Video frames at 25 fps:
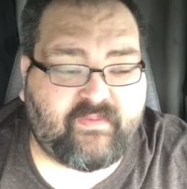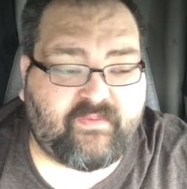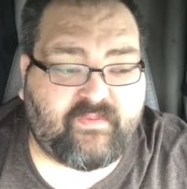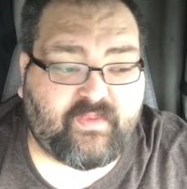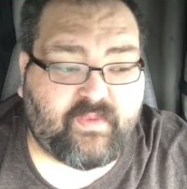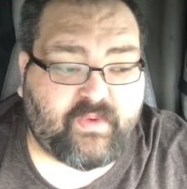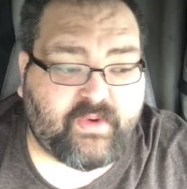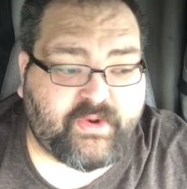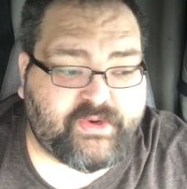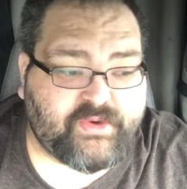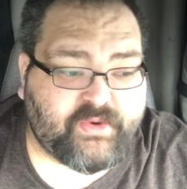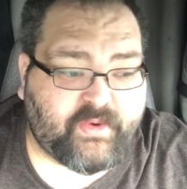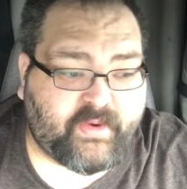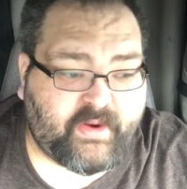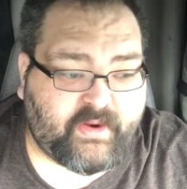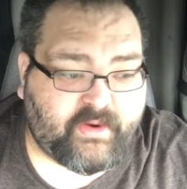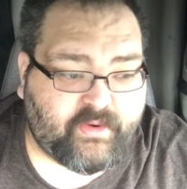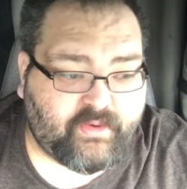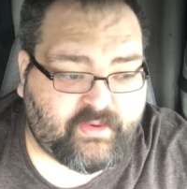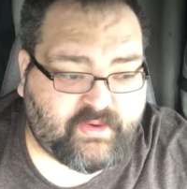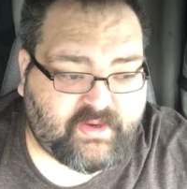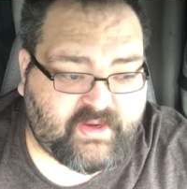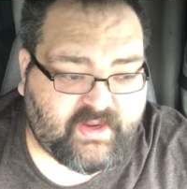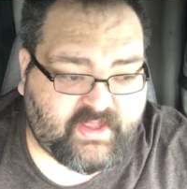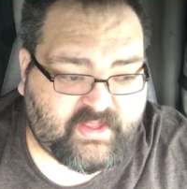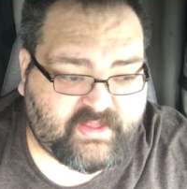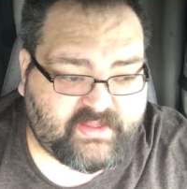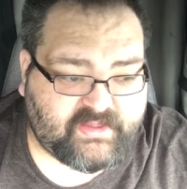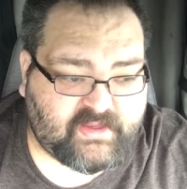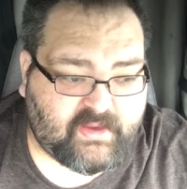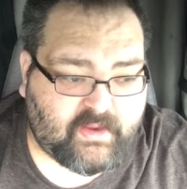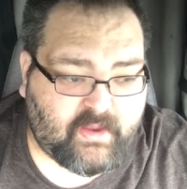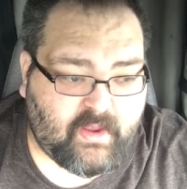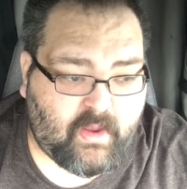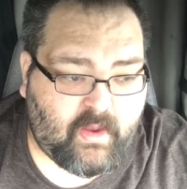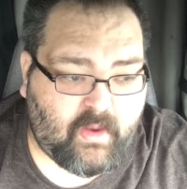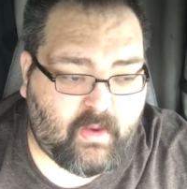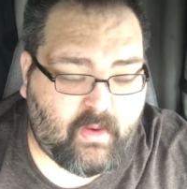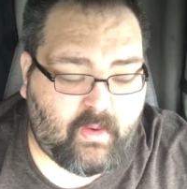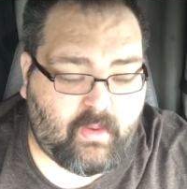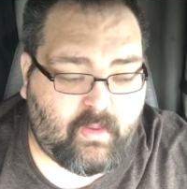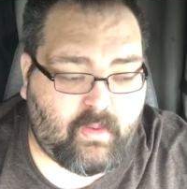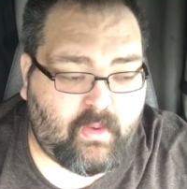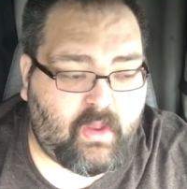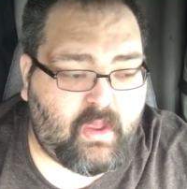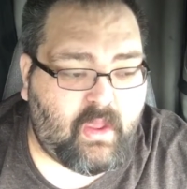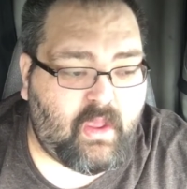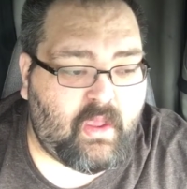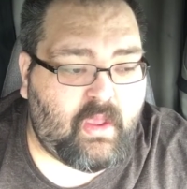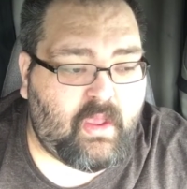refrigerator does go,